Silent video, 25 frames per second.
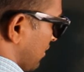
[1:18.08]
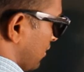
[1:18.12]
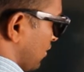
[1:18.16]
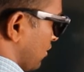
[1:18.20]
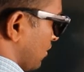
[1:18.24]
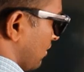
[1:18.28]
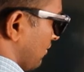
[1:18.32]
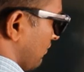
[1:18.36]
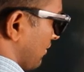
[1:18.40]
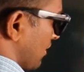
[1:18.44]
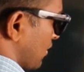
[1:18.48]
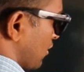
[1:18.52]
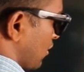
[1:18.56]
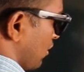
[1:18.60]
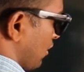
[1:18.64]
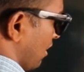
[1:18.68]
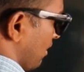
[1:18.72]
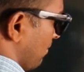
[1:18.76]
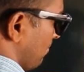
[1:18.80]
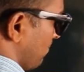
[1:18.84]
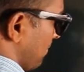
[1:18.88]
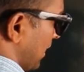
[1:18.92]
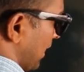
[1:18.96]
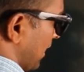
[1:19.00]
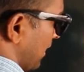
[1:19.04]
so we
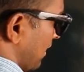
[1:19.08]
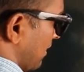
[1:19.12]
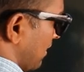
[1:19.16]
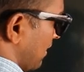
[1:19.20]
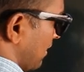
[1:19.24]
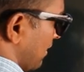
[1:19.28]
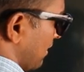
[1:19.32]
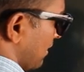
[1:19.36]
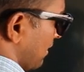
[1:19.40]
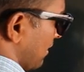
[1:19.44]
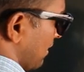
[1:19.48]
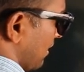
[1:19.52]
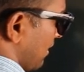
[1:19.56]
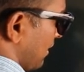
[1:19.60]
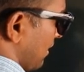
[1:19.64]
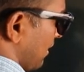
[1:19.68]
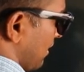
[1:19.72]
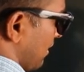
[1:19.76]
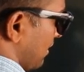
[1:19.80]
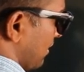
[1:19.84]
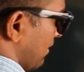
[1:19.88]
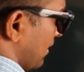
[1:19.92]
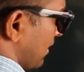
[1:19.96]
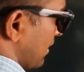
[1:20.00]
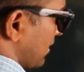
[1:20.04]
stop here.
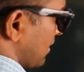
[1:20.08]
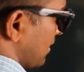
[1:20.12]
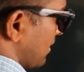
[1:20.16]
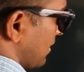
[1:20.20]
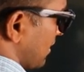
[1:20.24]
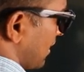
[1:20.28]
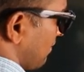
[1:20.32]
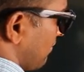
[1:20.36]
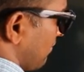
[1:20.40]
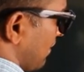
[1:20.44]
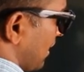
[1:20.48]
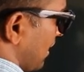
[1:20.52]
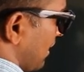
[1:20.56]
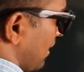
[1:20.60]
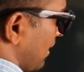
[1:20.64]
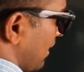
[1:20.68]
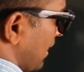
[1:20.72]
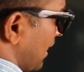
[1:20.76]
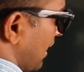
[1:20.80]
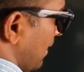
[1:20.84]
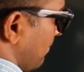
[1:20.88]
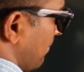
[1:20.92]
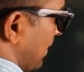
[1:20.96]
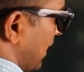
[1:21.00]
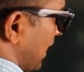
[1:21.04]
This is our
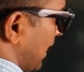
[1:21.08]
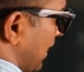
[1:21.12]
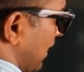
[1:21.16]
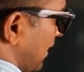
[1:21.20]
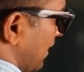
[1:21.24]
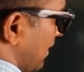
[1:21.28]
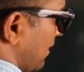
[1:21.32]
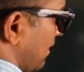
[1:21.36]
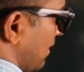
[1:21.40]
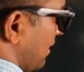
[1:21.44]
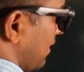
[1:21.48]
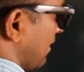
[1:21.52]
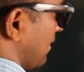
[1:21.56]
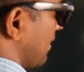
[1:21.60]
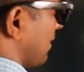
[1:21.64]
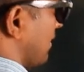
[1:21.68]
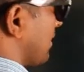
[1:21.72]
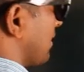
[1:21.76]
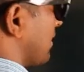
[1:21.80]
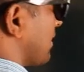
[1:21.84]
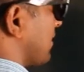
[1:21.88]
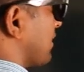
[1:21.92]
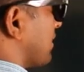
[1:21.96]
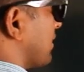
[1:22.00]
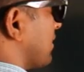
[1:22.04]
remainder,
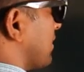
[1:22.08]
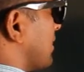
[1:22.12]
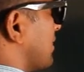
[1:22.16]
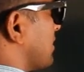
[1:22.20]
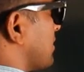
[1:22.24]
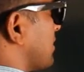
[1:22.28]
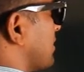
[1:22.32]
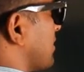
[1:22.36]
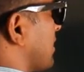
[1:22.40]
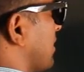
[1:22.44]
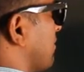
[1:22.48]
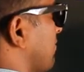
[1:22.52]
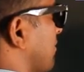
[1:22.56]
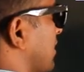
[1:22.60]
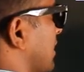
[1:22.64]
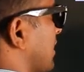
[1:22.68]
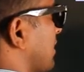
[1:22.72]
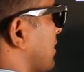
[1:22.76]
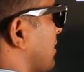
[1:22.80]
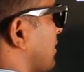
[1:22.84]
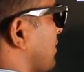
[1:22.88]
this is our